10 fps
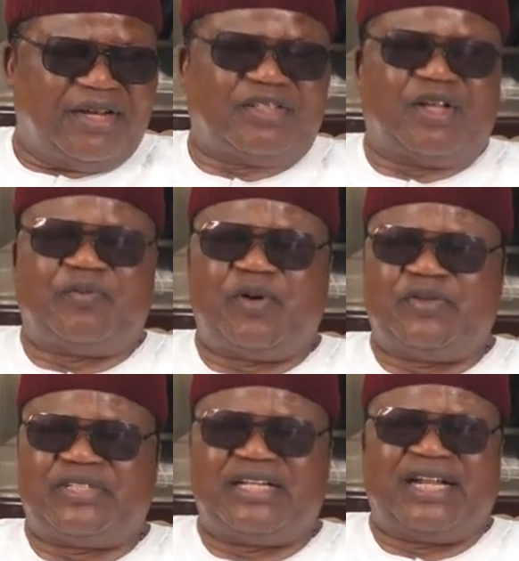lots of
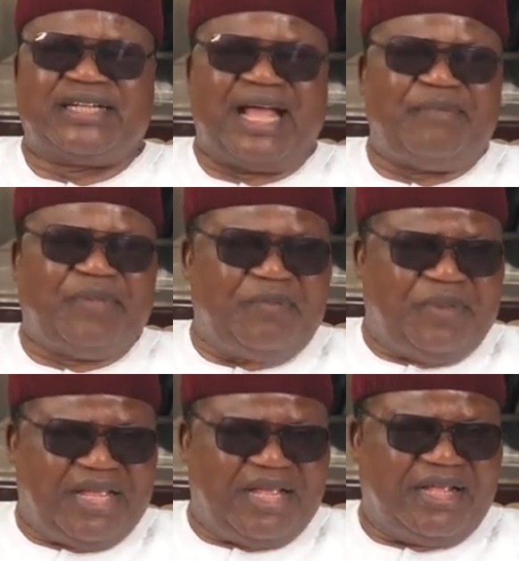people will say that
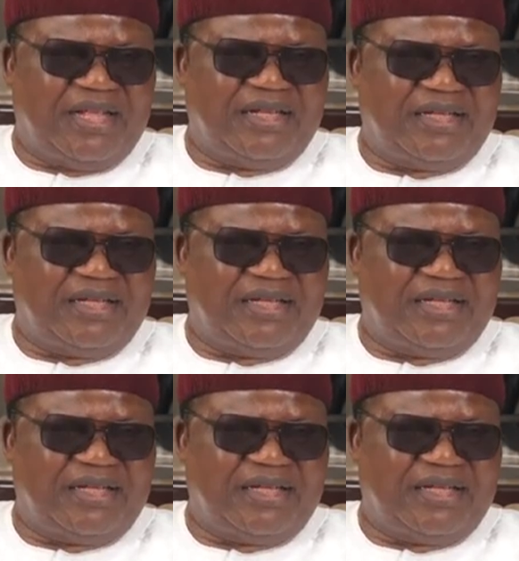IBB,